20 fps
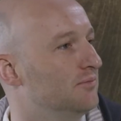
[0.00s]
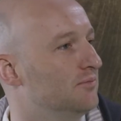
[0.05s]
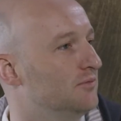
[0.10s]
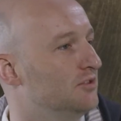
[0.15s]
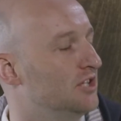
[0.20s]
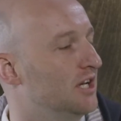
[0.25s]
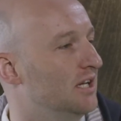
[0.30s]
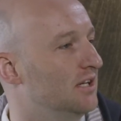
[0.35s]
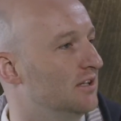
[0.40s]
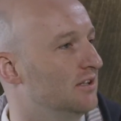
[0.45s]

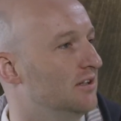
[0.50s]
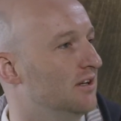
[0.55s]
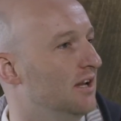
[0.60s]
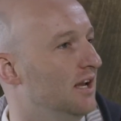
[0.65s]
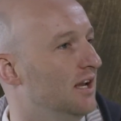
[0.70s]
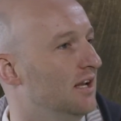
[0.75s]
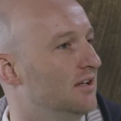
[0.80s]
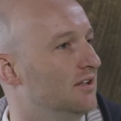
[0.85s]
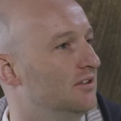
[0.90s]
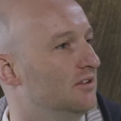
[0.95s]
Jake
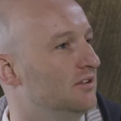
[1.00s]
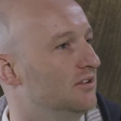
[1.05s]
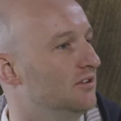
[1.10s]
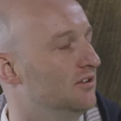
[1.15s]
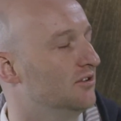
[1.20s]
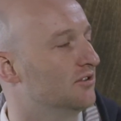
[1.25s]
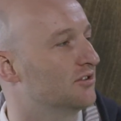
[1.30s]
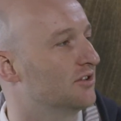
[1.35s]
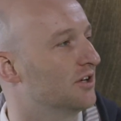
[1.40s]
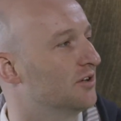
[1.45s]
and
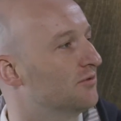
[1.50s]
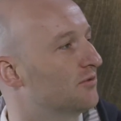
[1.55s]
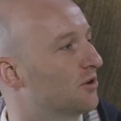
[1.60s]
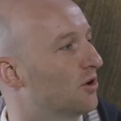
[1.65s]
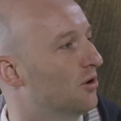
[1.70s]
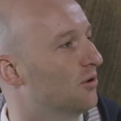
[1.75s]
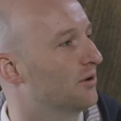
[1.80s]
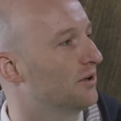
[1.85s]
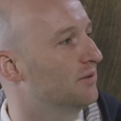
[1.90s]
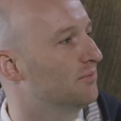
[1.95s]
yourself
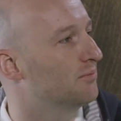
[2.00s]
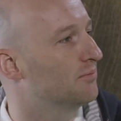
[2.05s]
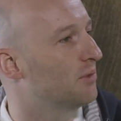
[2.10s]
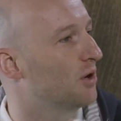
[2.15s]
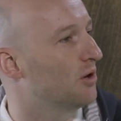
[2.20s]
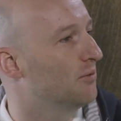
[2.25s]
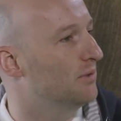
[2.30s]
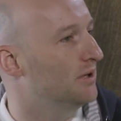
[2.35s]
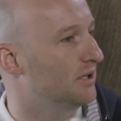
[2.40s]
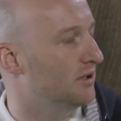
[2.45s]
growing
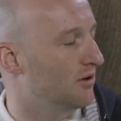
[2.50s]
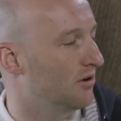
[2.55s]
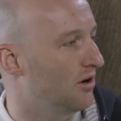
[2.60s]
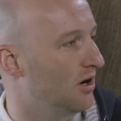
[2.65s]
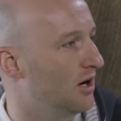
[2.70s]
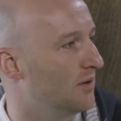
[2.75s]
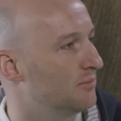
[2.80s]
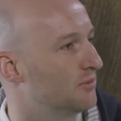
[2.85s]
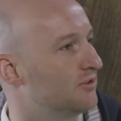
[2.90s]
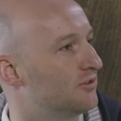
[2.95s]
permanent
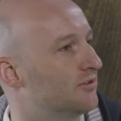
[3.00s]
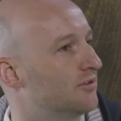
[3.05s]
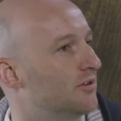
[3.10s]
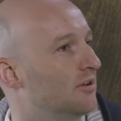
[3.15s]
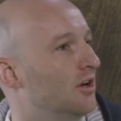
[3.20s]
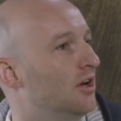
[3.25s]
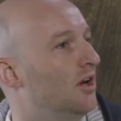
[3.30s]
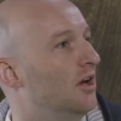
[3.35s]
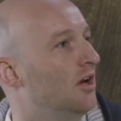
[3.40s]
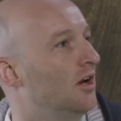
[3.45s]
crops.
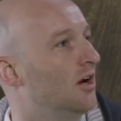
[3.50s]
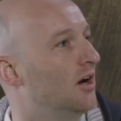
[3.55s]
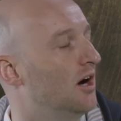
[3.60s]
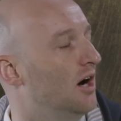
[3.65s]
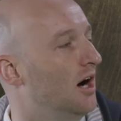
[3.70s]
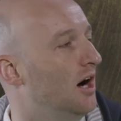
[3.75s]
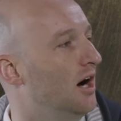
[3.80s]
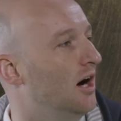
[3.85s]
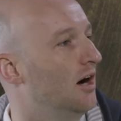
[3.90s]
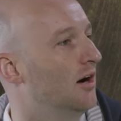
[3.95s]

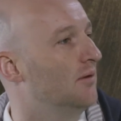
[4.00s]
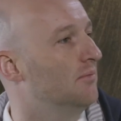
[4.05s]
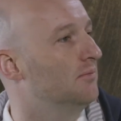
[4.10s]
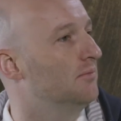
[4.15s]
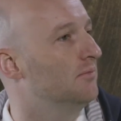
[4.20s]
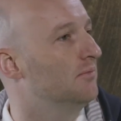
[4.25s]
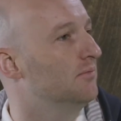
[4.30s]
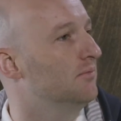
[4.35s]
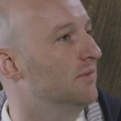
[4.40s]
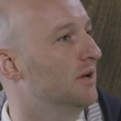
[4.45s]

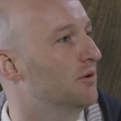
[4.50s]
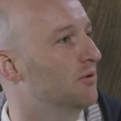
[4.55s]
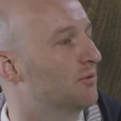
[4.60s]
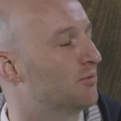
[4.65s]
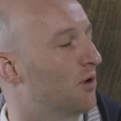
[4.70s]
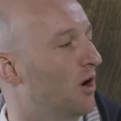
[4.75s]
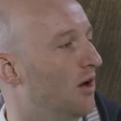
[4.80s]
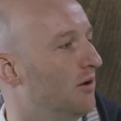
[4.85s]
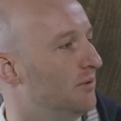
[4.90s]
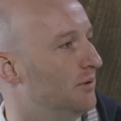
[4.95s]
It would
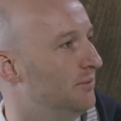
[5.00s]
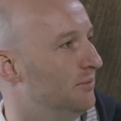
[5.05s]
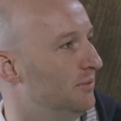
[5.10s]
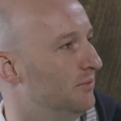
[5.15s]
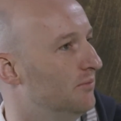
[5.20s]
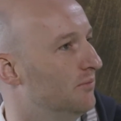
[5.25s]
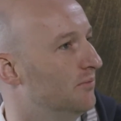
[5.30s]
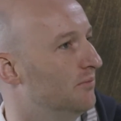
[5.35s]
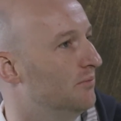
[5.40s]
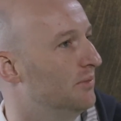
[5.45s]
probably
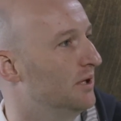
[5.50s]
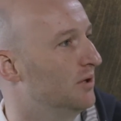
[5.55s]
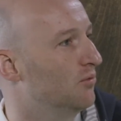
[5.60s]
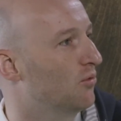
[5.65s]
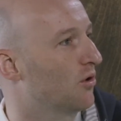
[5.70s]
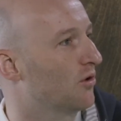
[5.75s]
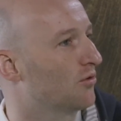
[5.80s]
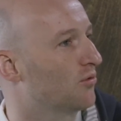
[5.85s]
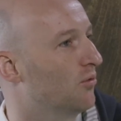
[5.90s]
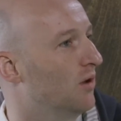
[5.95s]
be
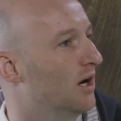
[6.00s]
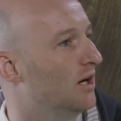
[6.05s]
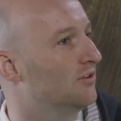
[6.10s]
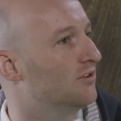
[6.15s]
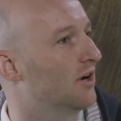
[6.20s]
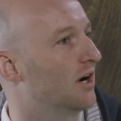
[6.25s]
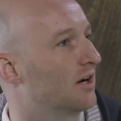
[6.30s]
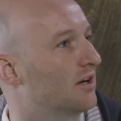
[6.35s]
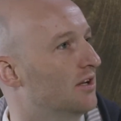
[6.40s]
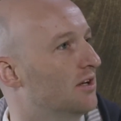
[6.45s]
worthwhile
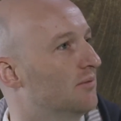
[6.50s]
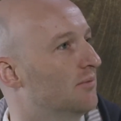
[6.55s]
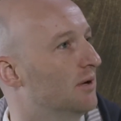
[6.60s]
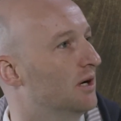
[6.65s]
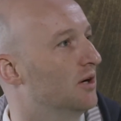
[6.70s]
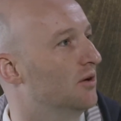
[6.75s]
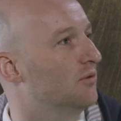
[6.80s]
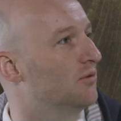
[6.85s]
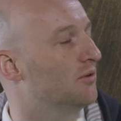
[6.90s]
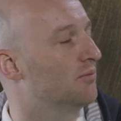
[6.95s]
talking
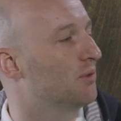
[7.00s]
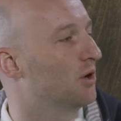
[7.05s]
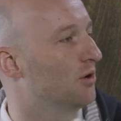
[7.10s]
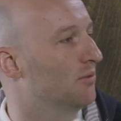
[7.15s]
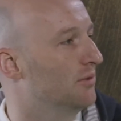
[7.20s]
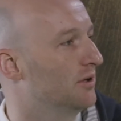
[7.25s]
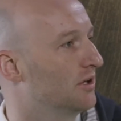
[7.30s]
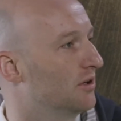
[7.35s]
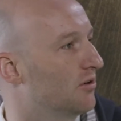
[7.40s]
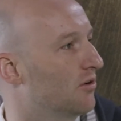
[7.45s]
about the
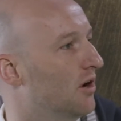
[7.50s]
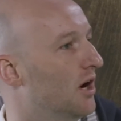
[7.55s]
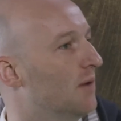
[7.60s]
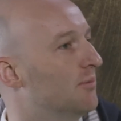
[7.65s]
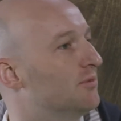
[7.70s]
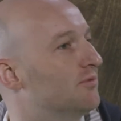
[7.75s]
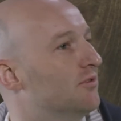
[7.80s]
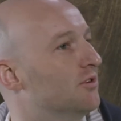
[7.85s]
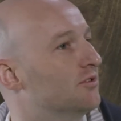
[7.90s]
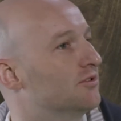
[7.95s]
permanent
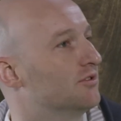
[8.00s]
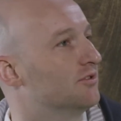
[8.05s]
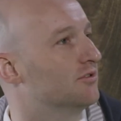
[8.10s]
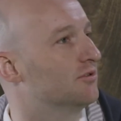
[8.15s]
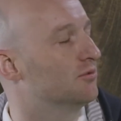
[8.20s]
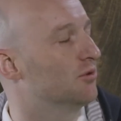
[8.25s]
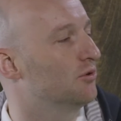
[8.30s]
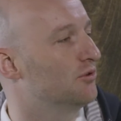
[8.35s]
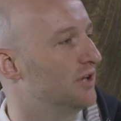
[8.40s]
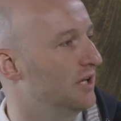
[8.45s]
crops versus the
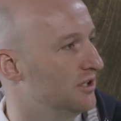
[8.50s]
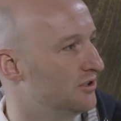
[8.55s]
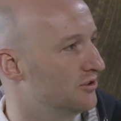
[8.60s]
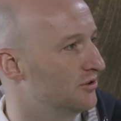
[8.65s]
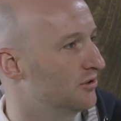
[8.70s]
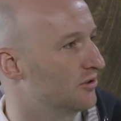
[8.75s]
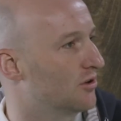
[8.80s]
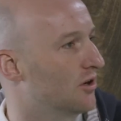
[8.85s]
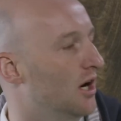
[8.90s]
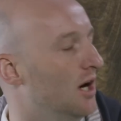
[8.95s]

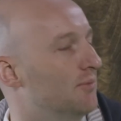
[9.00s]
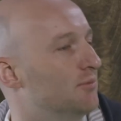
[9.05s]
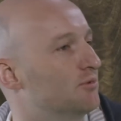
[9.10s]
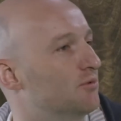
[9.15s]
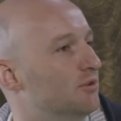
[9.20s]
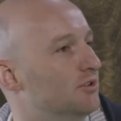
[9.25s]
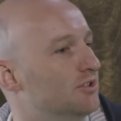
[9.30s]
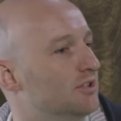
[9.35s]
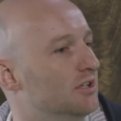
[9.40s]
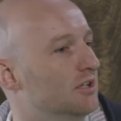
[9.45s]
rotational crops,
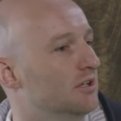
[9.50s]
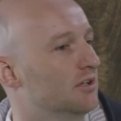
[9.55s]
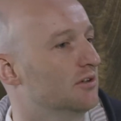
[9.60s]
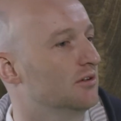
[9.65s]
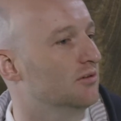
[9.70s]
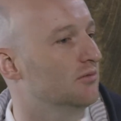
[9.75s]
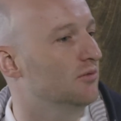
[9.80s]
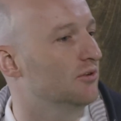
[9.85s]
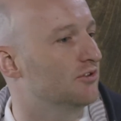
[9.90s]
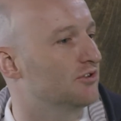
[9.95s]
which
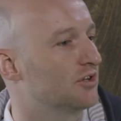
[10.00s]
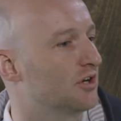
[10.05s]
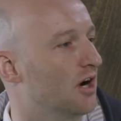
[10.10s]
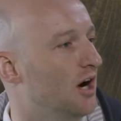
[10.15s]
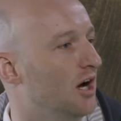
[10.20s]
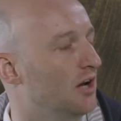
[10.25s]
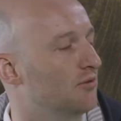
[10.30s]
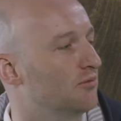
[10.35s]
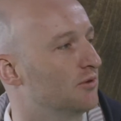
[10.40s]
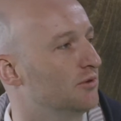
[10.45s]
a
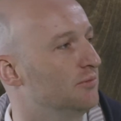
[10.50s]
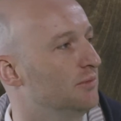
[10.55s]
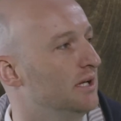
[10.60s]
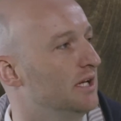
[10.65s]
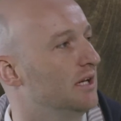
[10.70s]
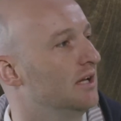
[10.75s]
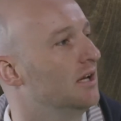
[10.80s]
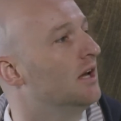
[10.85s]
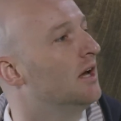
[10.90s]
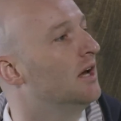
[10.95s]
cotton would
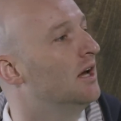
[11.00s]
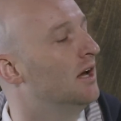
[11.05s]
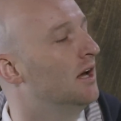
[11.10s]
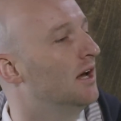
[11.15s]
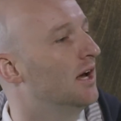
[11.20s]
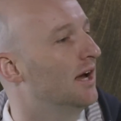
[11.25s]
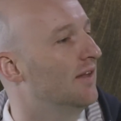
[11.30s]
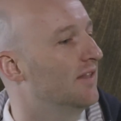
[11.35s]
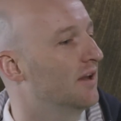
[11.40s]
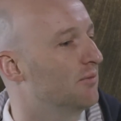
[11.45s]
be,
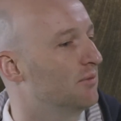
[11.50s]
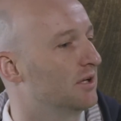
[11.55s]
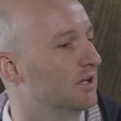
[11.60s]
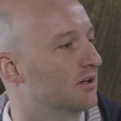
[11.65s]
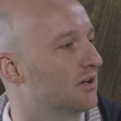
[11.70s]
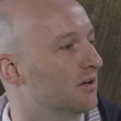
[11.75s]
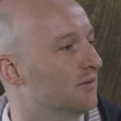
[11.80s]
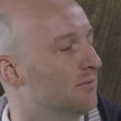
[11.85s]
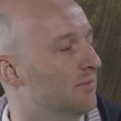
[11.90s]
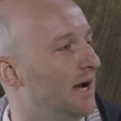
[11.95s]
and then we
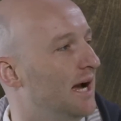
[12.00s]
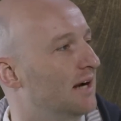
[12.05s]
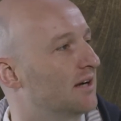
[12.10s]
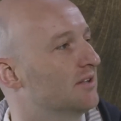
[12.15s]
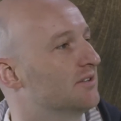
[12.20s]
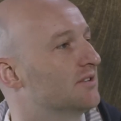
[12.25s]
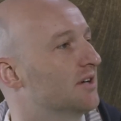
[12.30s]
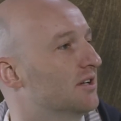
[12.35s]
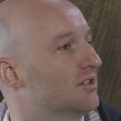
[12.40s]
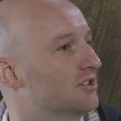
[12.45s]
can come back
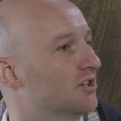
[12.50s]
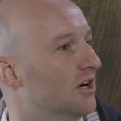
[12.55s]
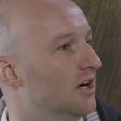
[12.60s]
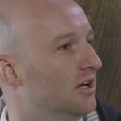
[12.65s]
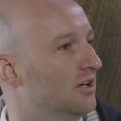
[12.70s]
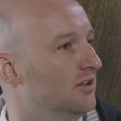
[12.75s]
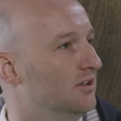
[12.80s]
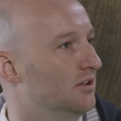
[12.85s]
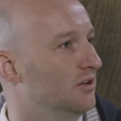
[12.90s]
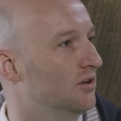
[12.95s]
and touch
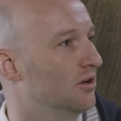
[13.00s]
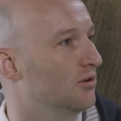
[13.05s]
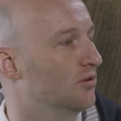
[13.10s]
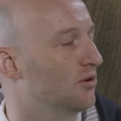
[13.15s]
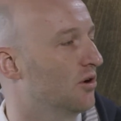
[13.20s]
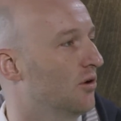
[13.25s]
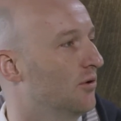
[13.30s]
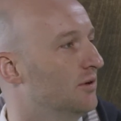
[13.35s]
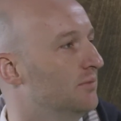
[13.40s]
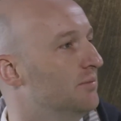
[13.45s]
on
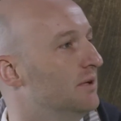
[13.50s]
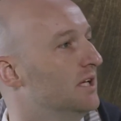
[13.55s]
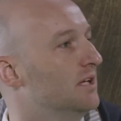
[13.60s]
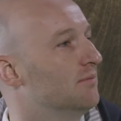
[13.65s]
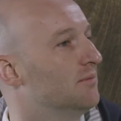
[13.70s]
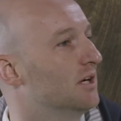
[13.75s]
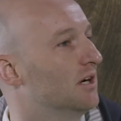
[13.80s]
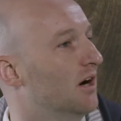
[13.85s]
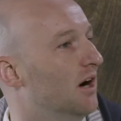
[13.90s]
growing Pima.